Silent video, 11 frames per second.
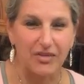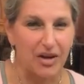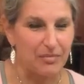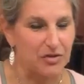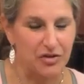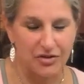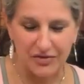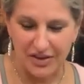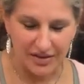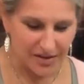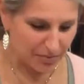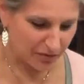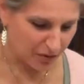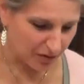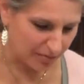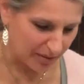I'm sure you've seen this
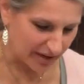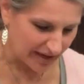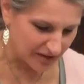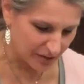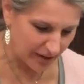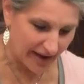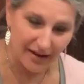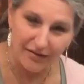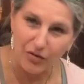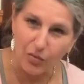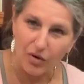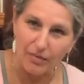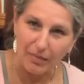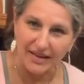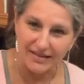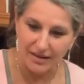before, but so I have
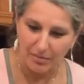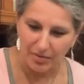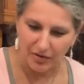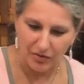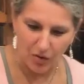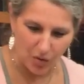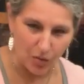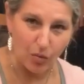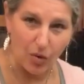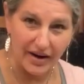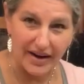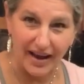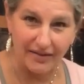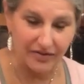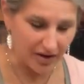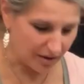my dump of
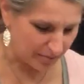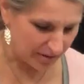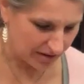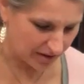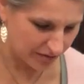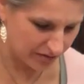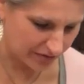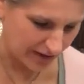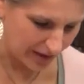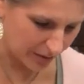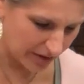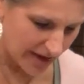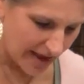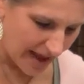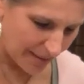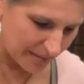1/2 cup of flour.
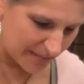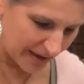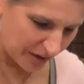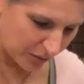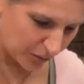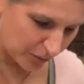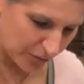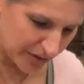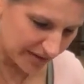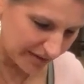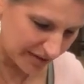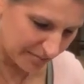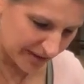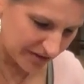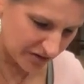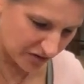I'm gonna make a really
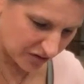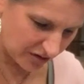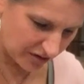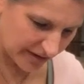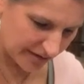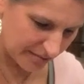big circle in the